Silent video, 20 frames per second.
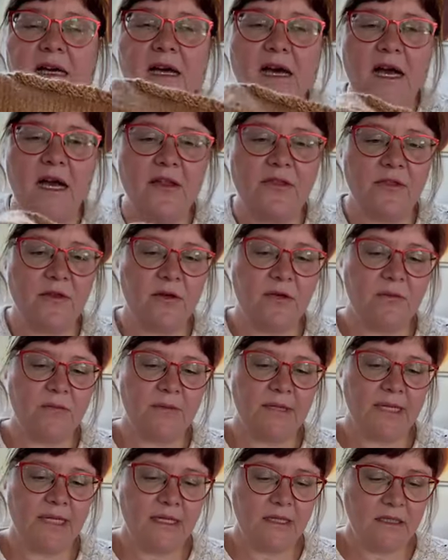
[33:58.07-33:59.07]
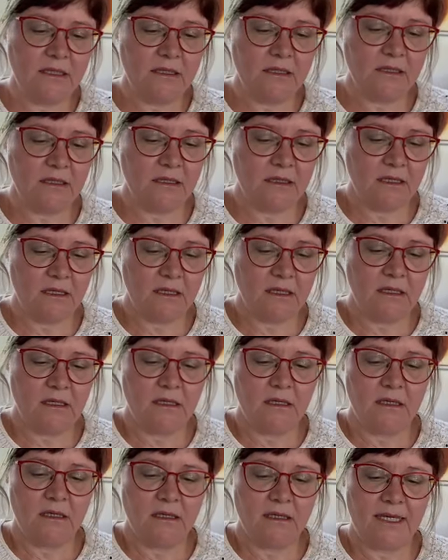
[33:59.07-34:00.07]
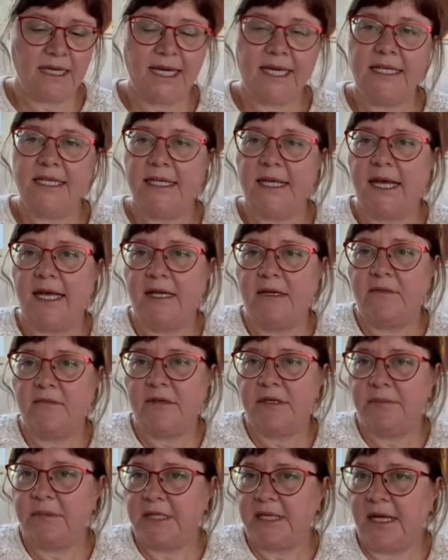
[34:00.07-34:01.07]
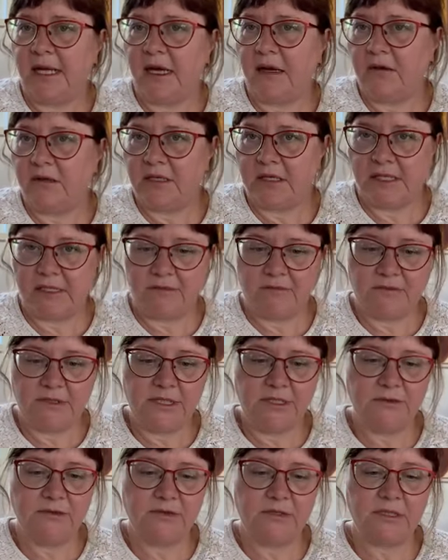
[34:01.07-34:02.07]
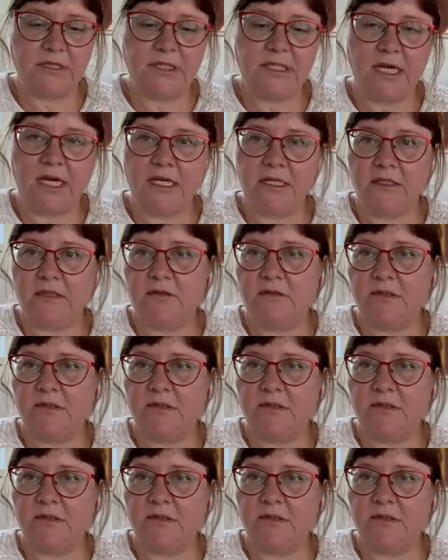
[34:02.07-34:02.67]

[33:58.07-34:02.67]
I thought, well, can't I rip it out and reuse the yarn? Do